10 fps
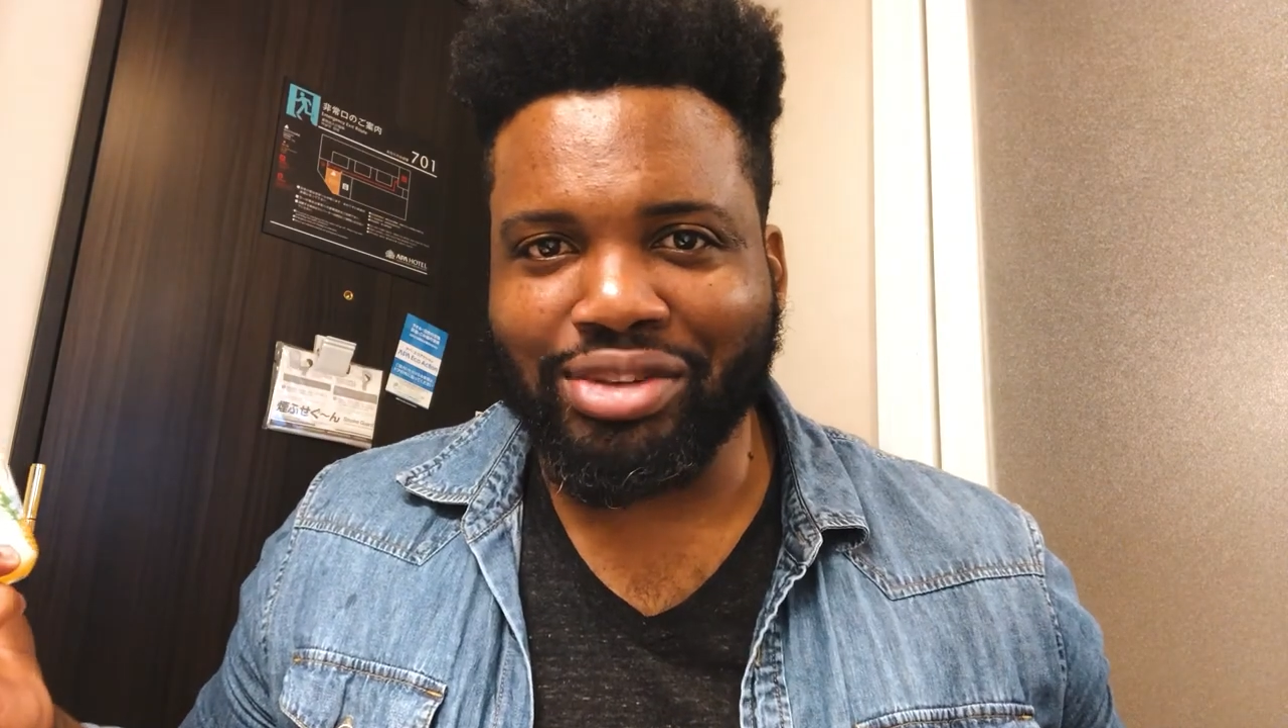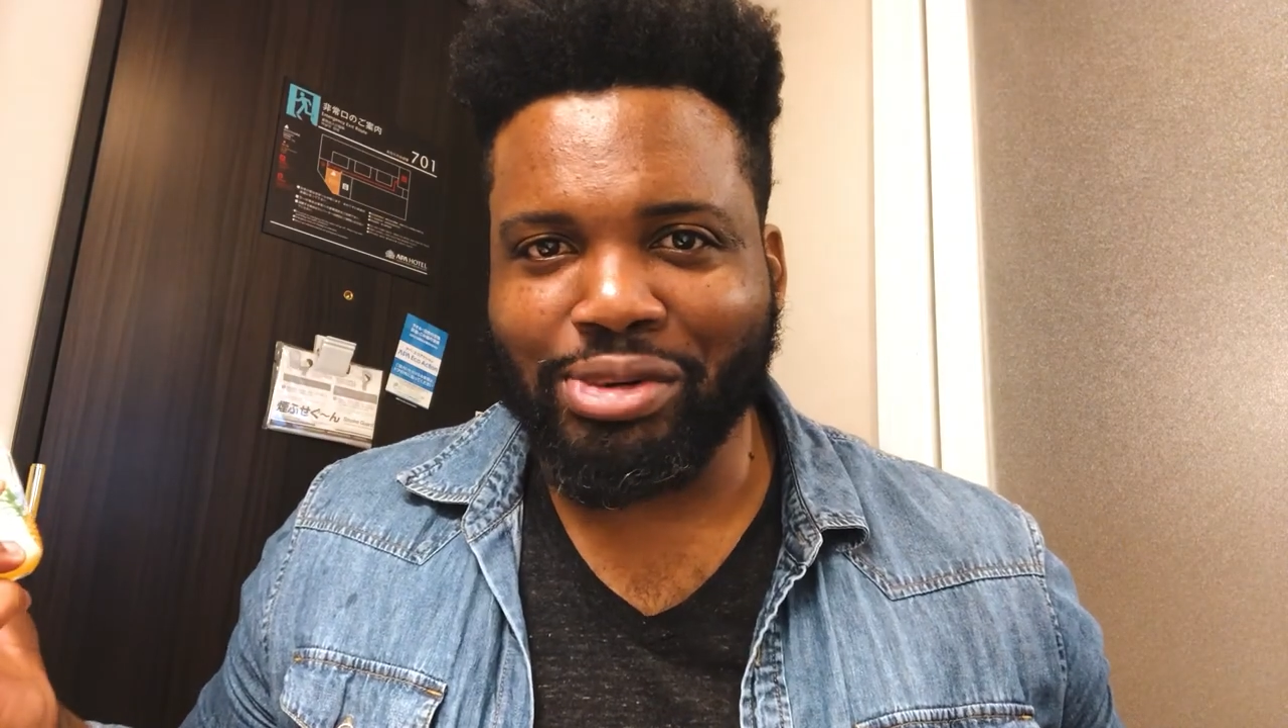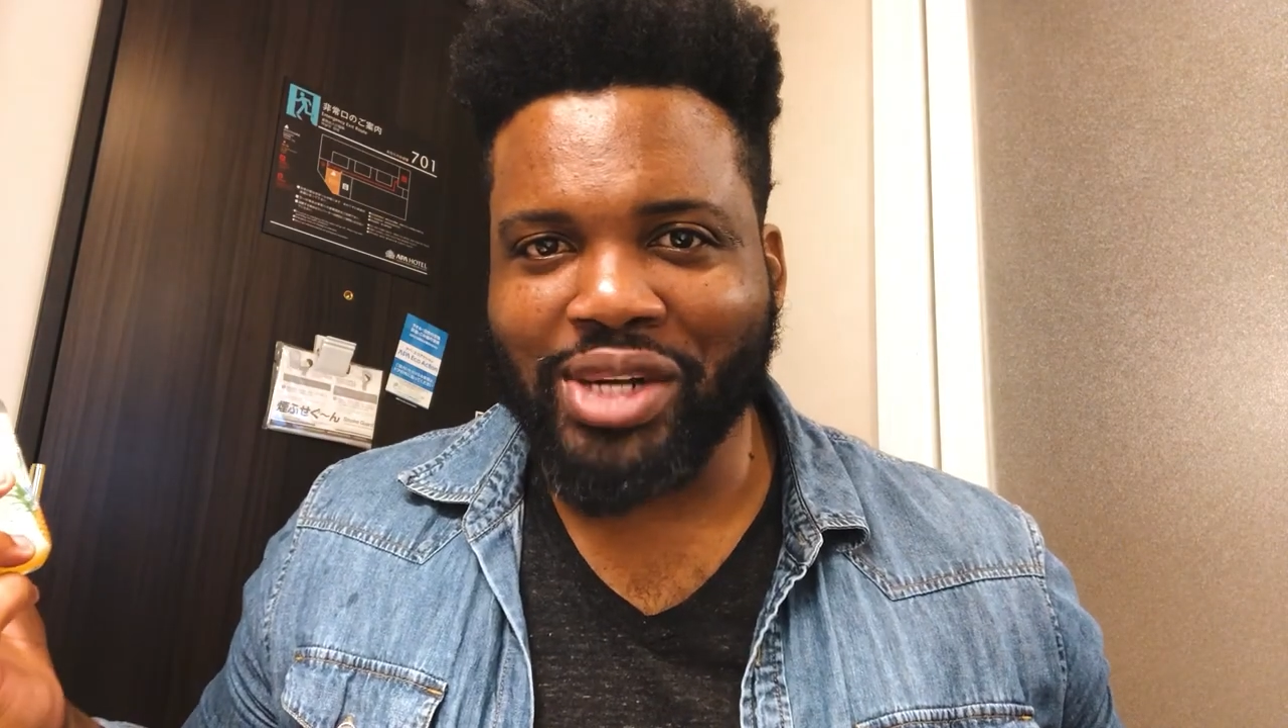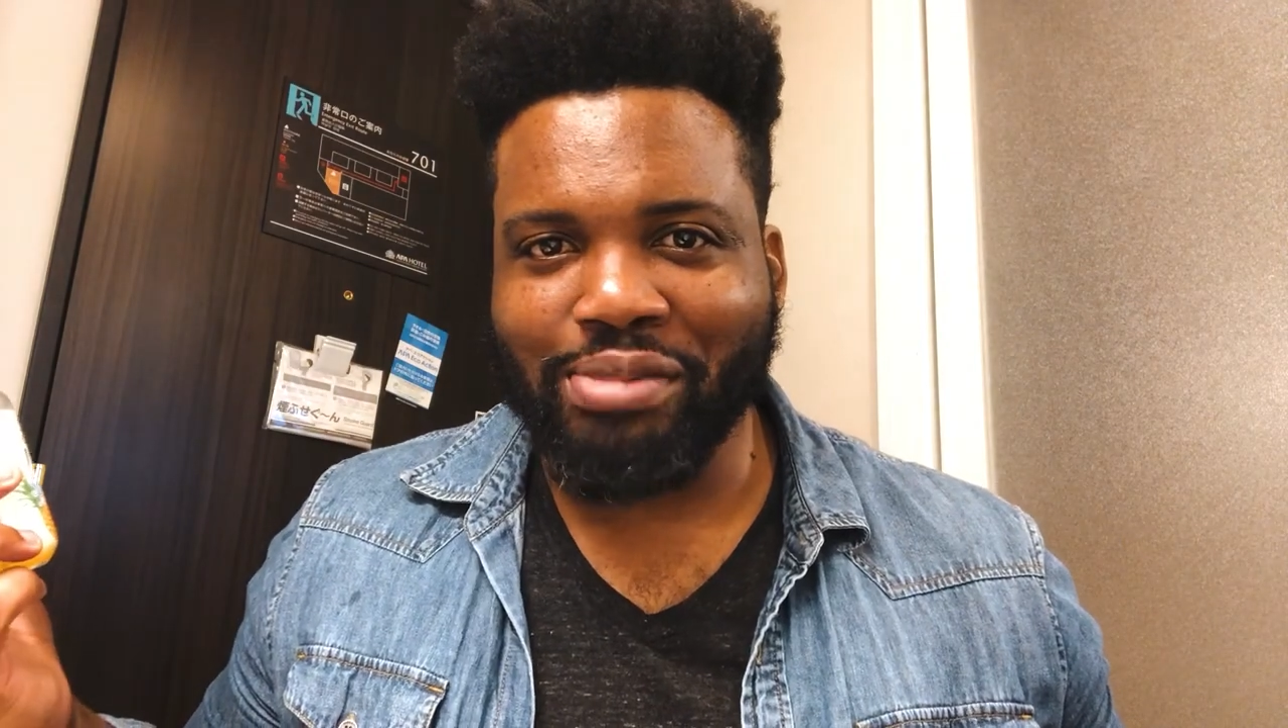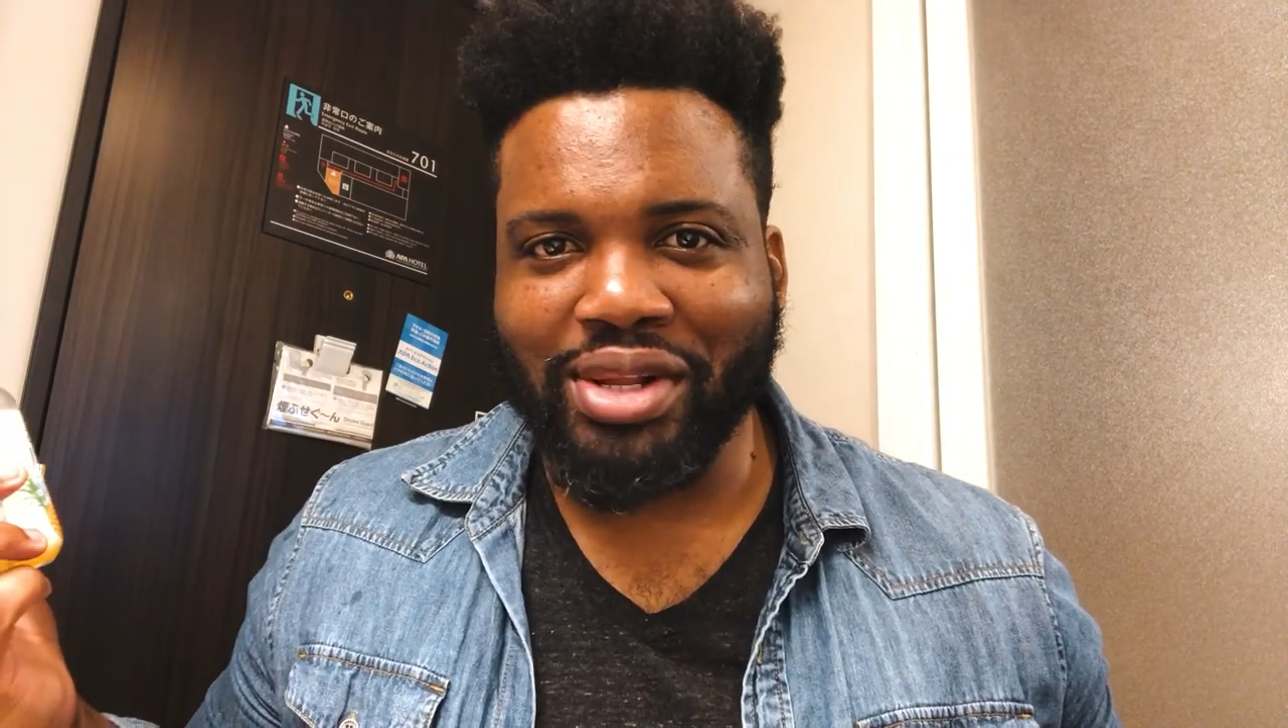the
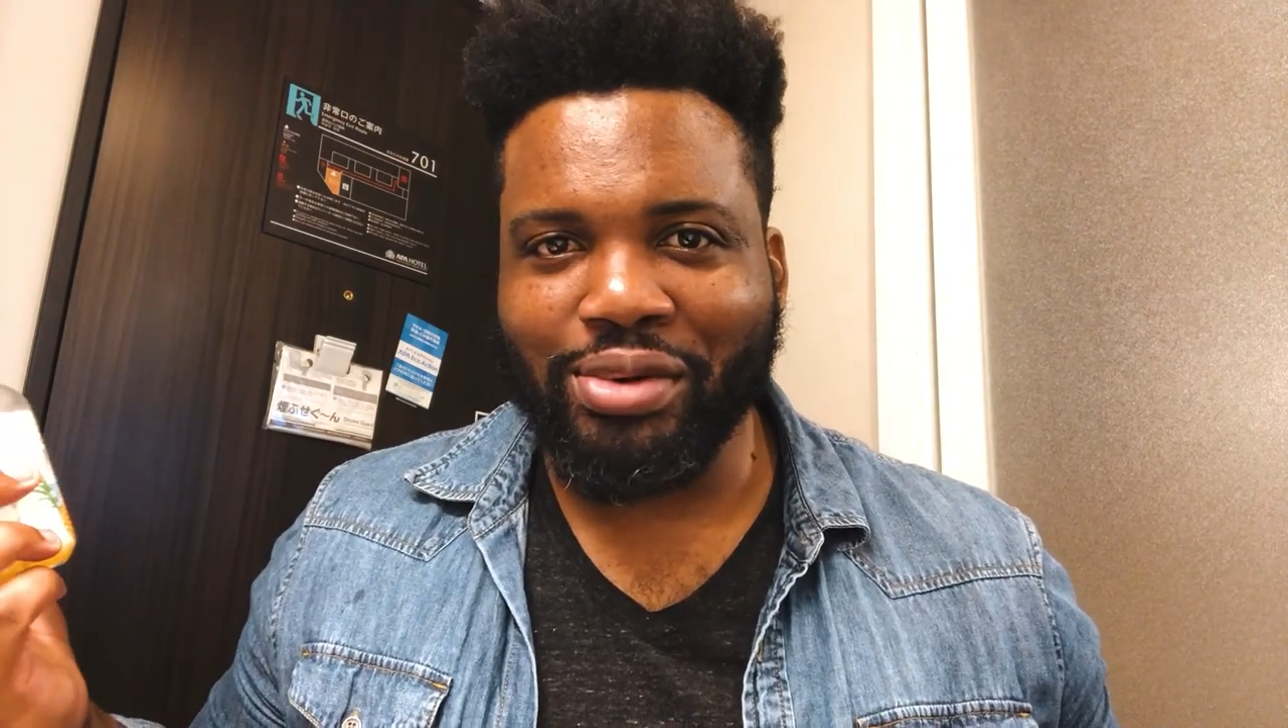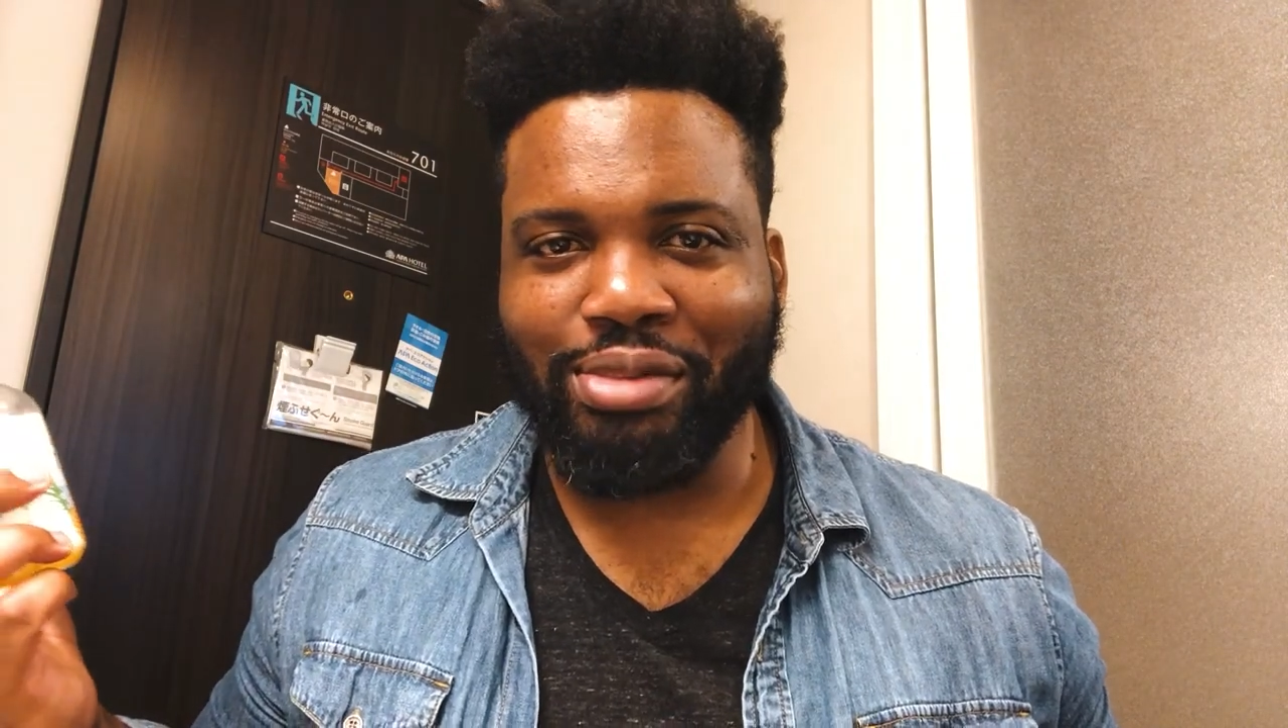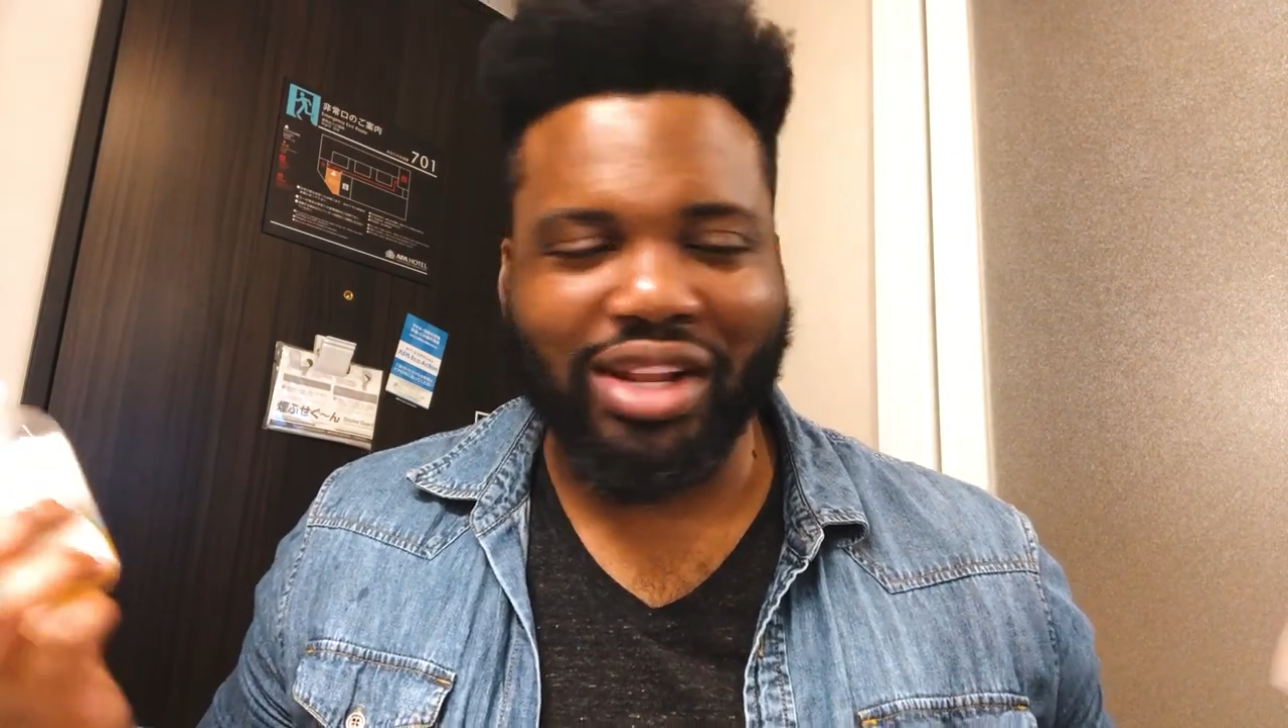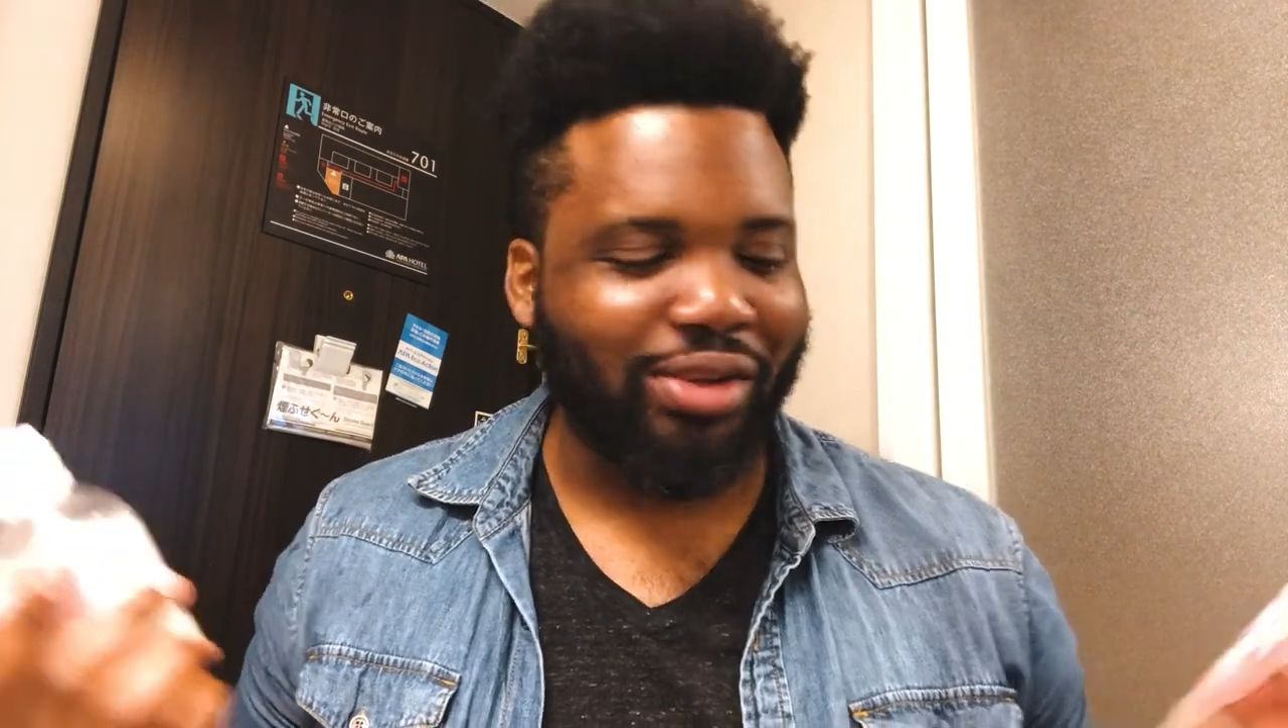description below,